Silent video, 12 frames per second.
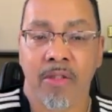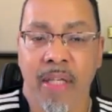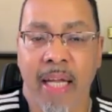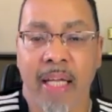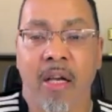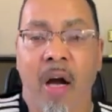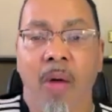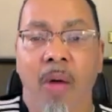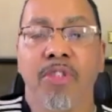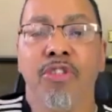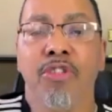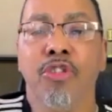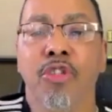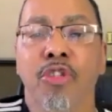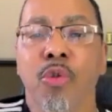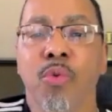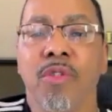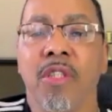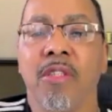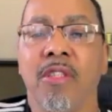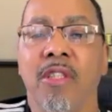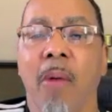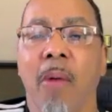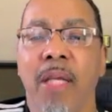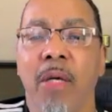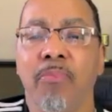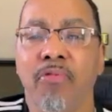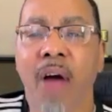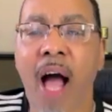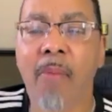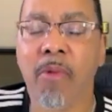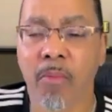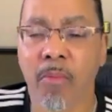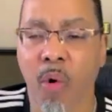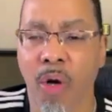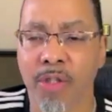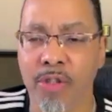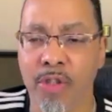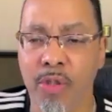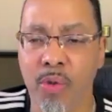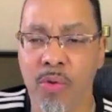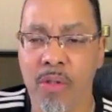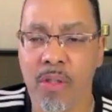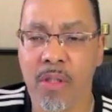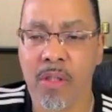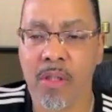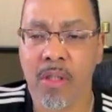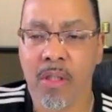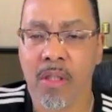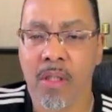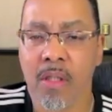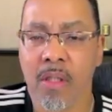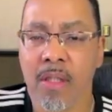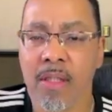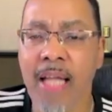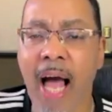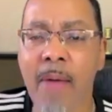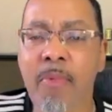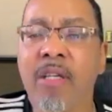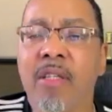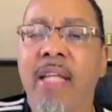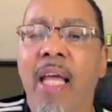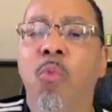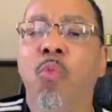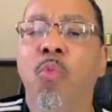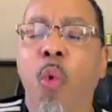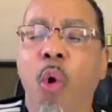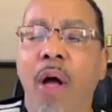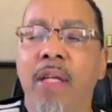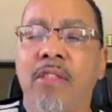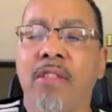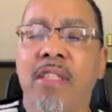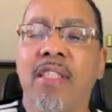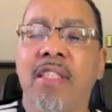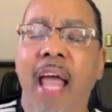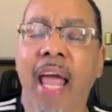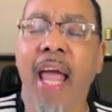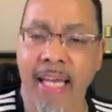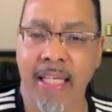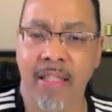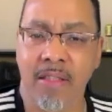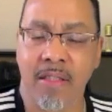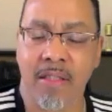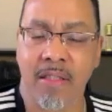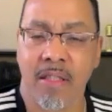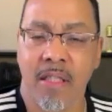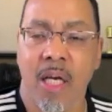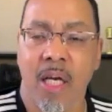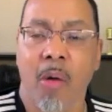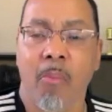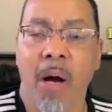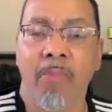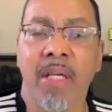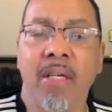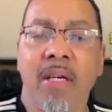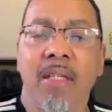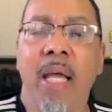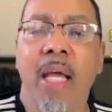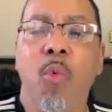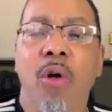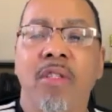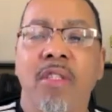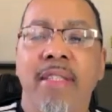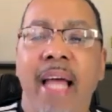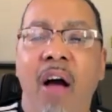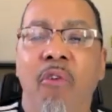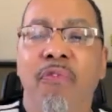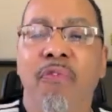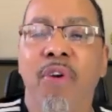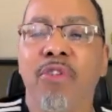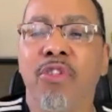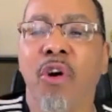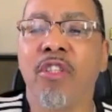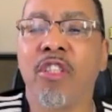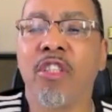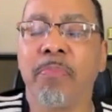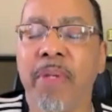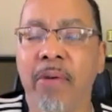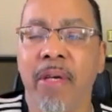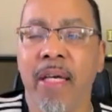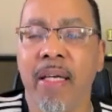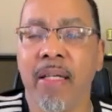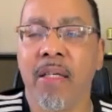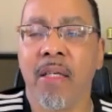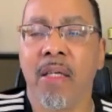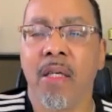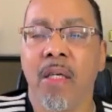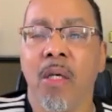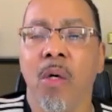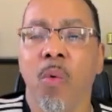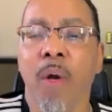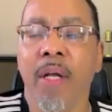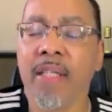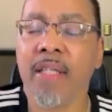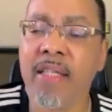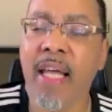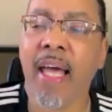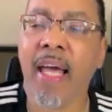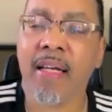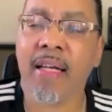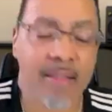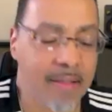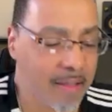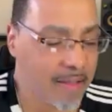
So they come to you to dump their problem on you, not because they want to change, but because they want to now fill your spirit with their